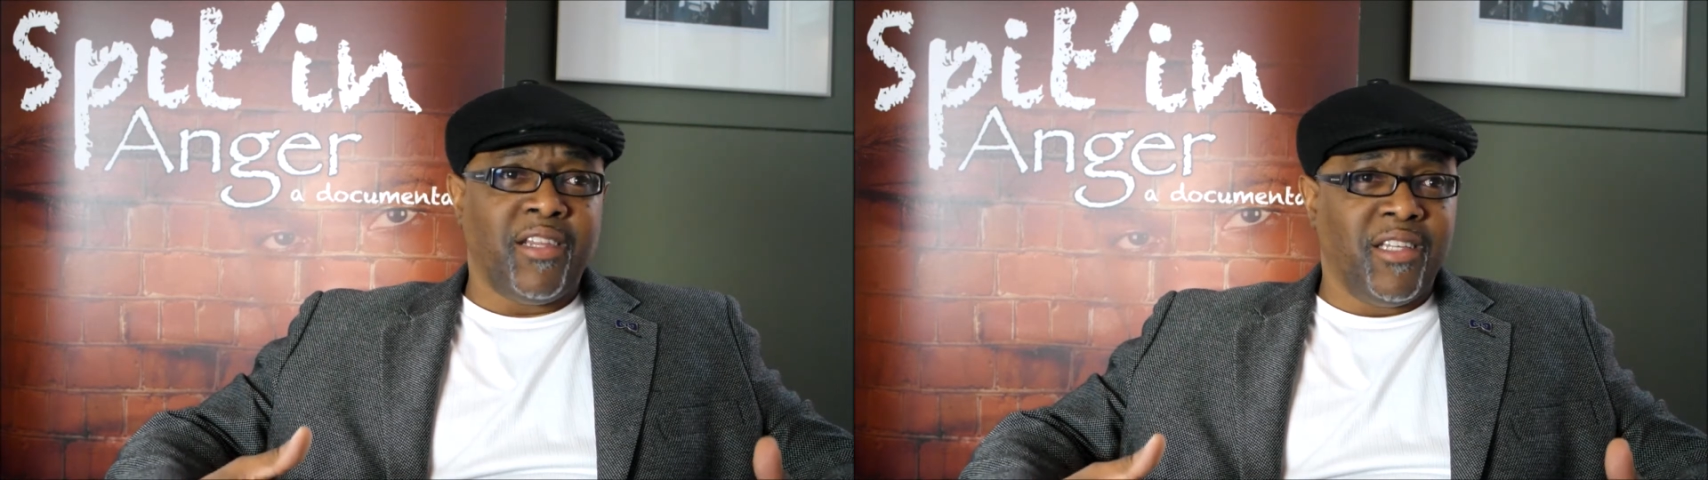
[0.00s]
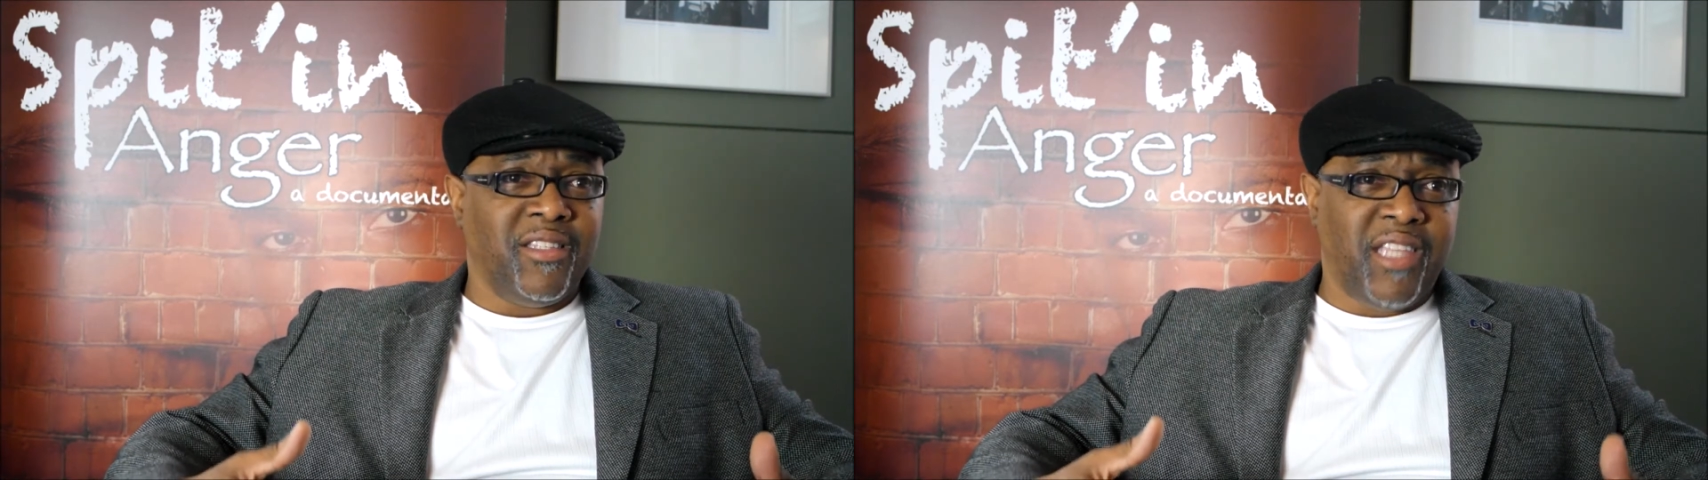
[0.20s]

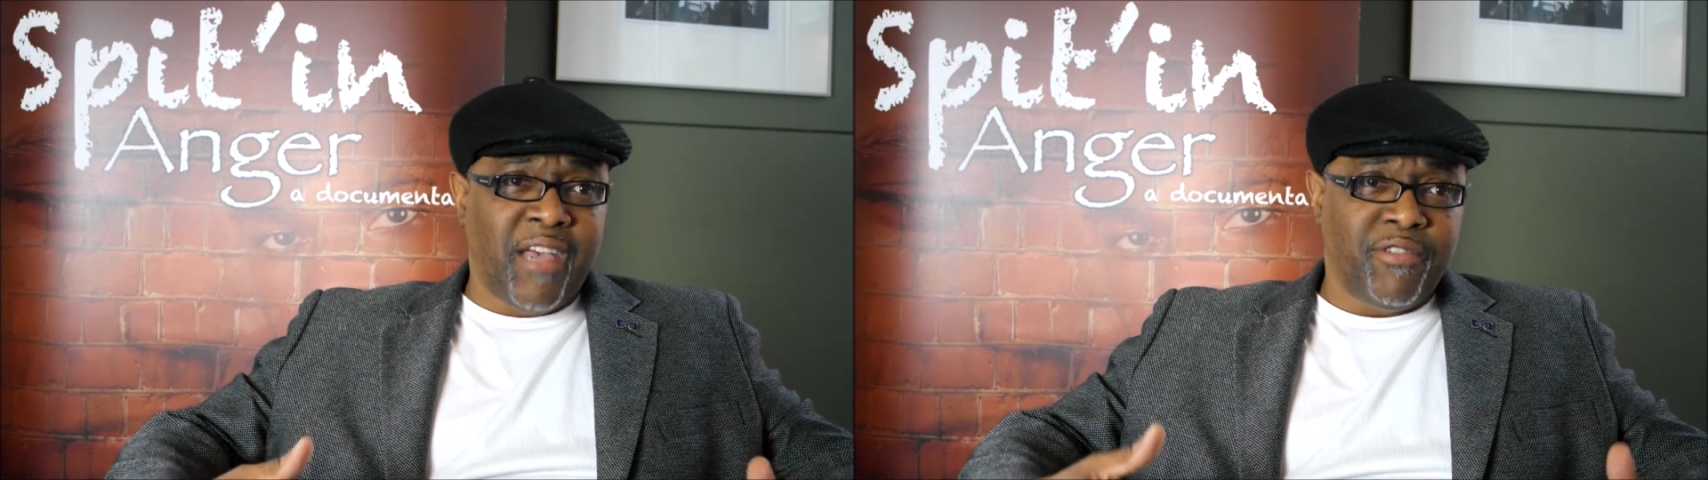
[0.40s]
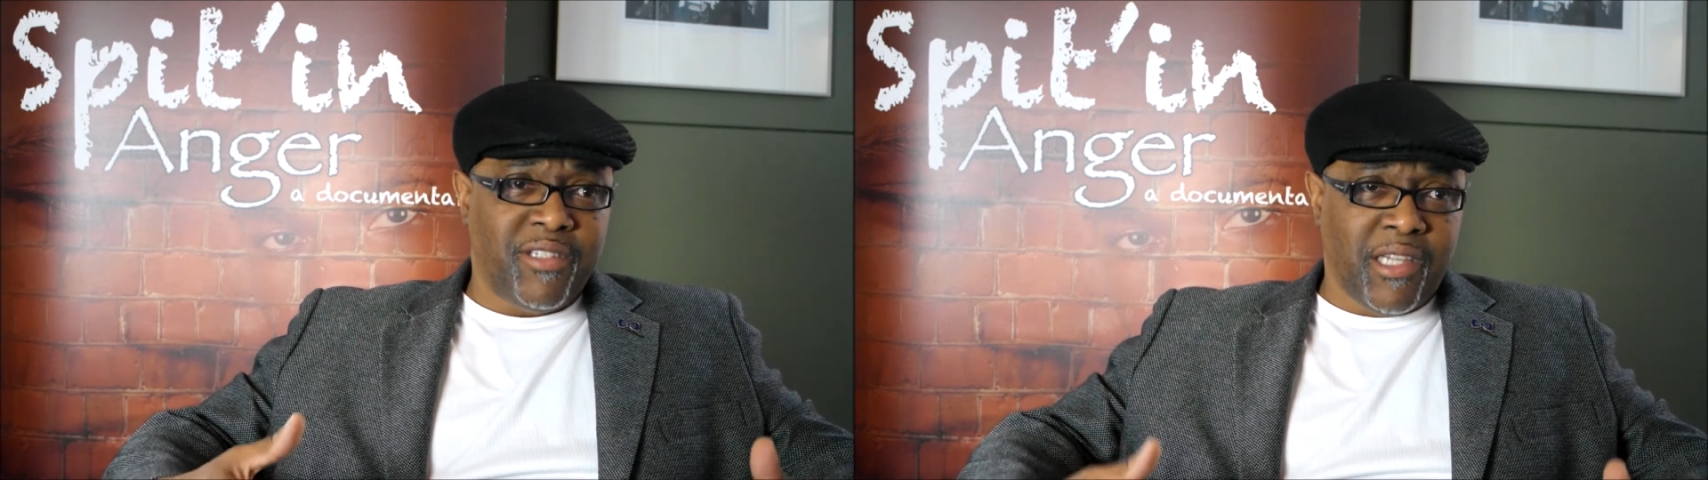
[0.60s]
a
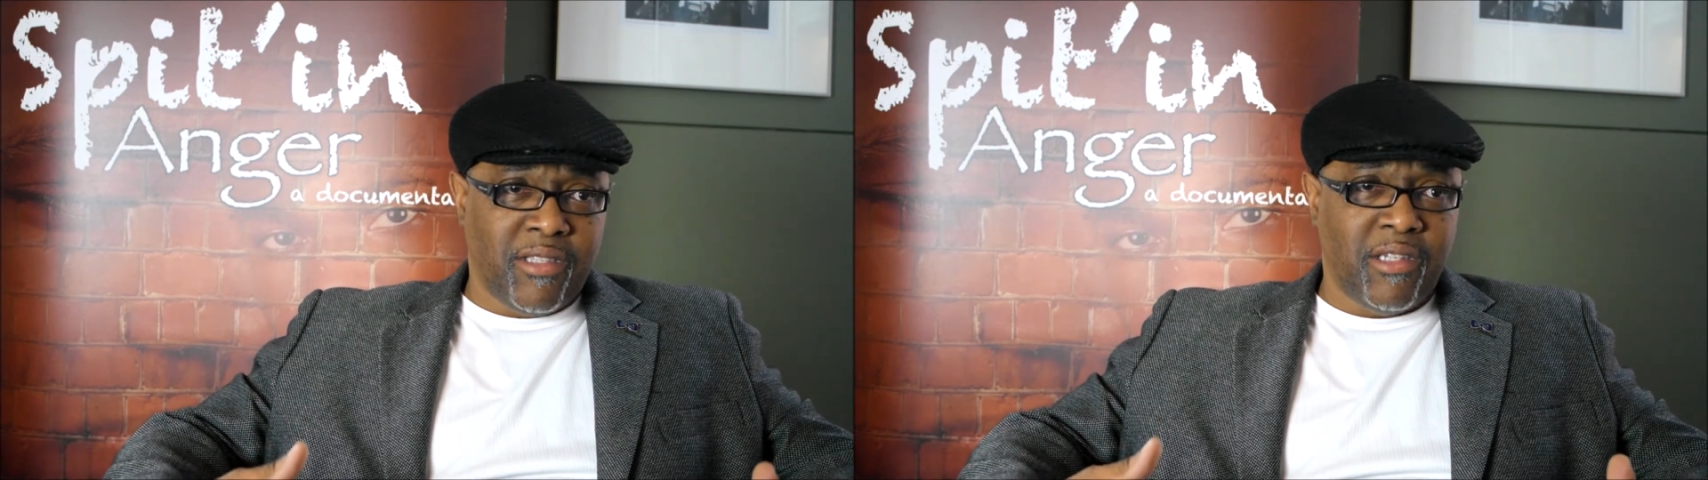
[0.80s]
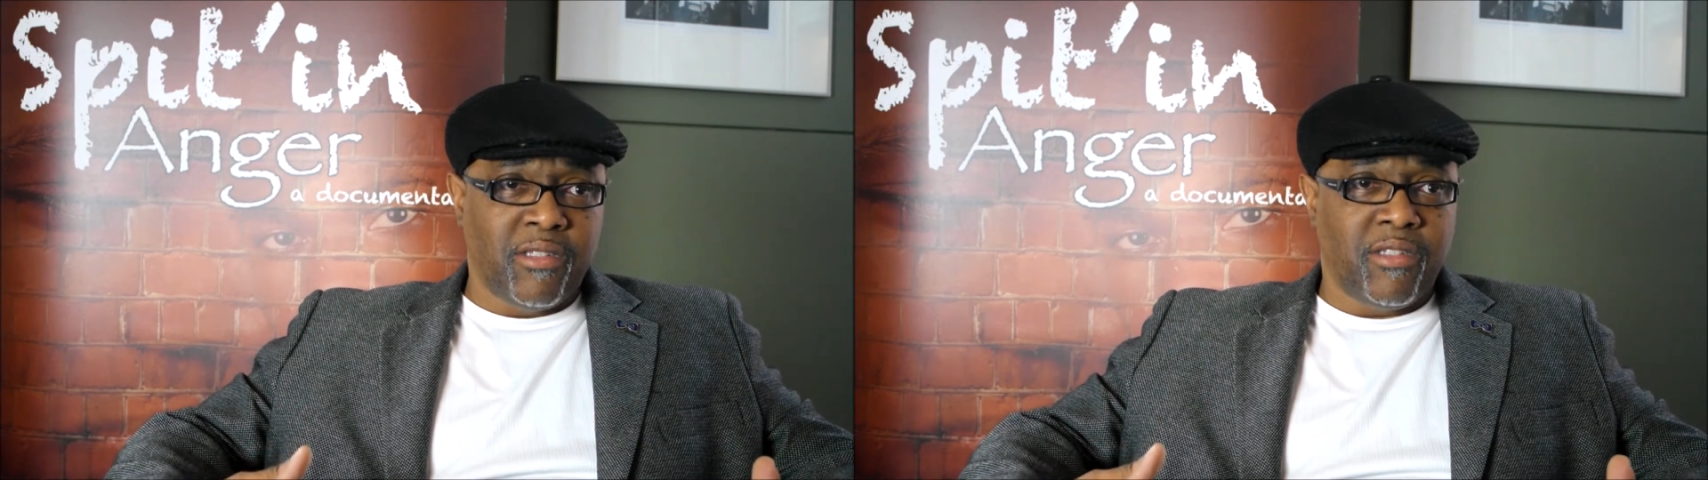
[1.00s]
death
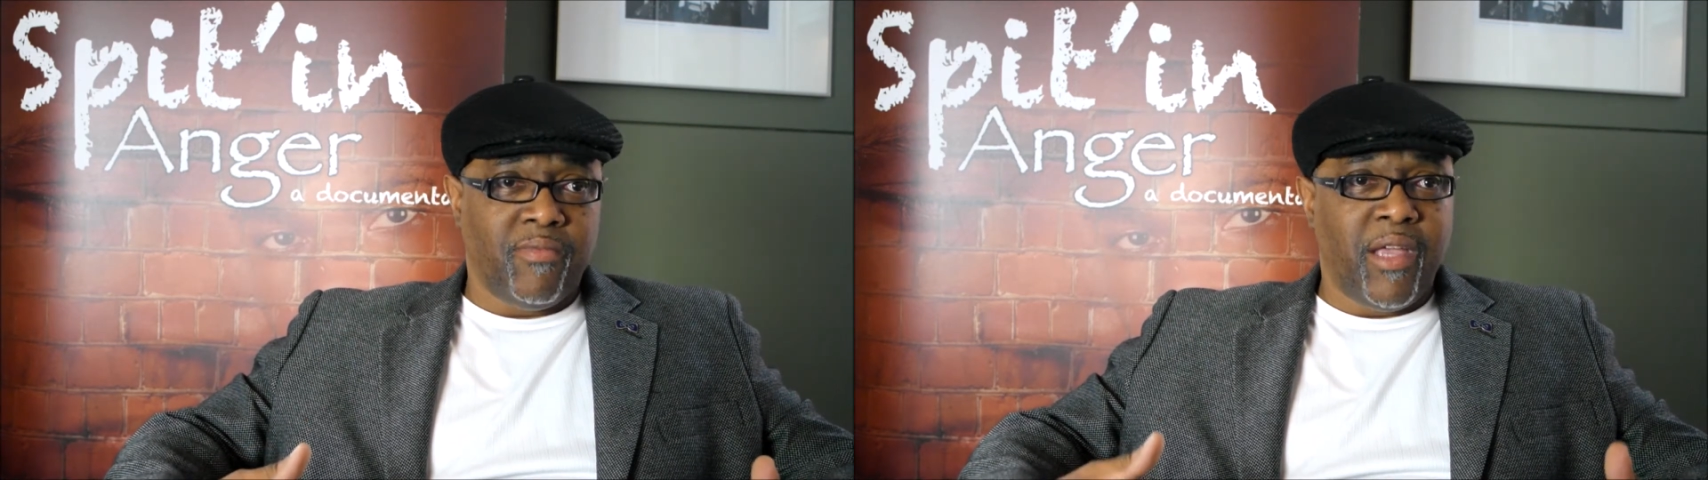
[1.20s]
sentence.